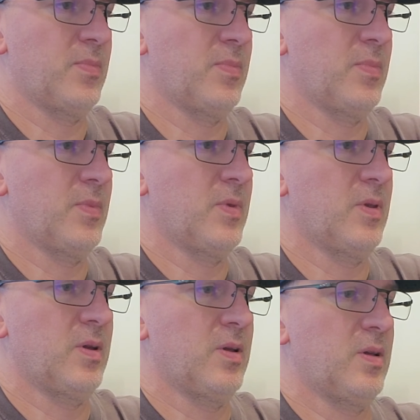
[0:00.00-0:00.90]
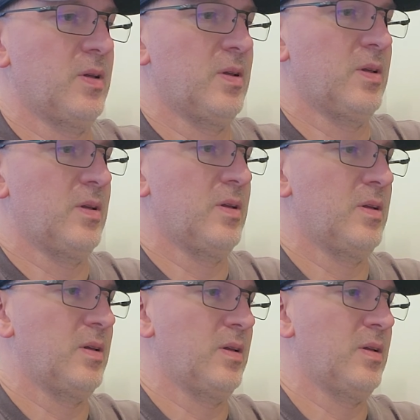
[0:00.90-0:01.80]

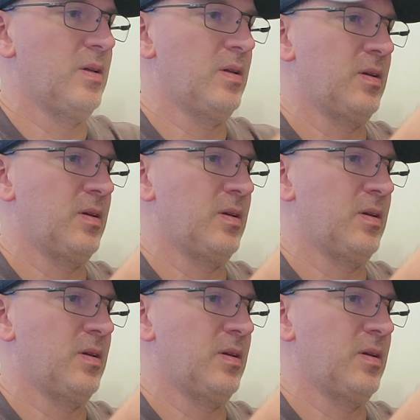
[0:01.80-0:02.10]
Nothing is said.